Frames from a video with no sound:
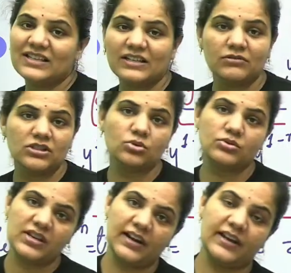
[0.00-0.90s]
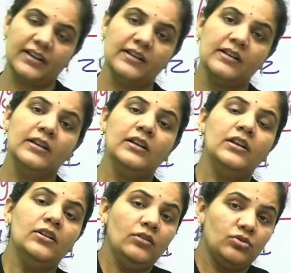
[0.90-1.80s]
is equals to z.
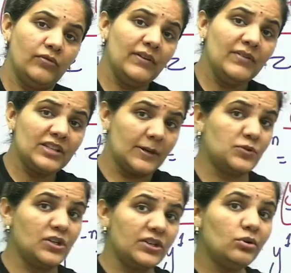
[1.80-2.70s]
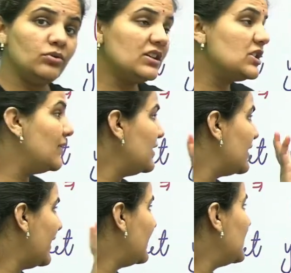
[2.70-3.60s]
So when we substitute this one,
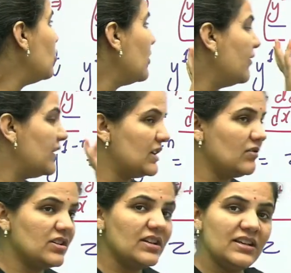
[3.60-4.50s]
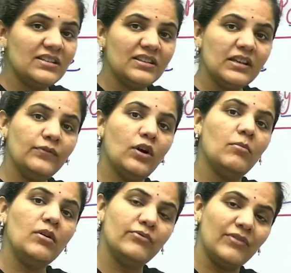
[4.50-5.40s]
right now our equation is in the
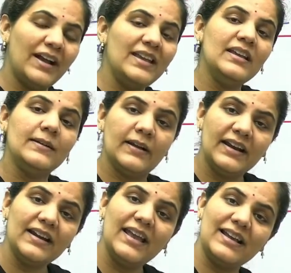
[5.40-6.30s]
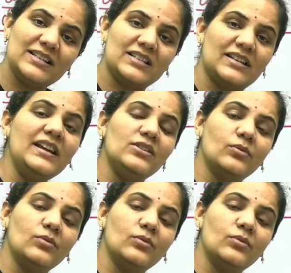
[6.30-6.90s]
form of y and x, right?